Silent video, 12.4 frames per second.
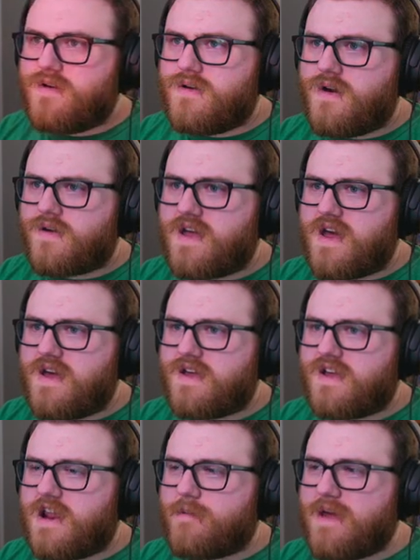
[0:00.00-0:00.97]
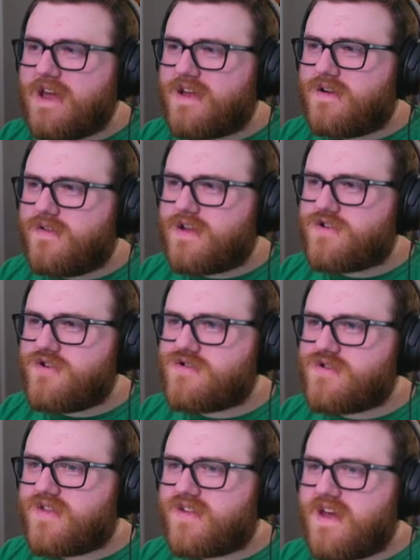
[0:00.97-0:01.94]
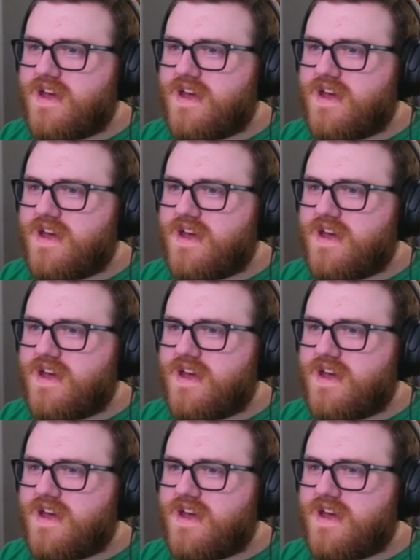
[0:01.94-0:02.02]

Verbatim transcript: Okay, can I make an electrician's kit?